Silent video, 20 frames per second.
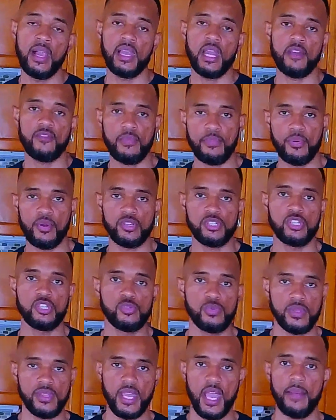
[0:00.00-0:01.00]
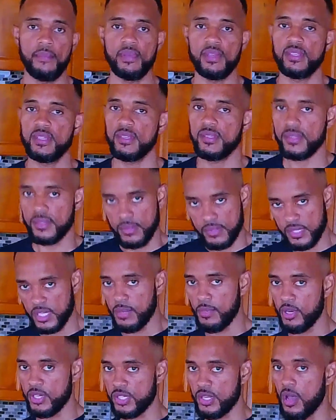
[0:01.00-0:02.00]
like for persons with diabetes,
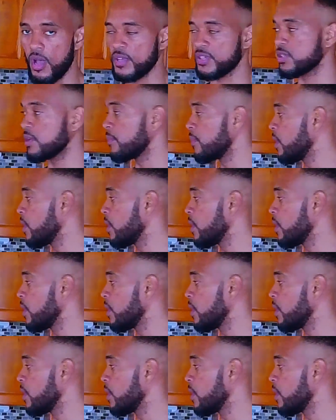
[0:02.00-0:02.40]
cinnamon is awesome.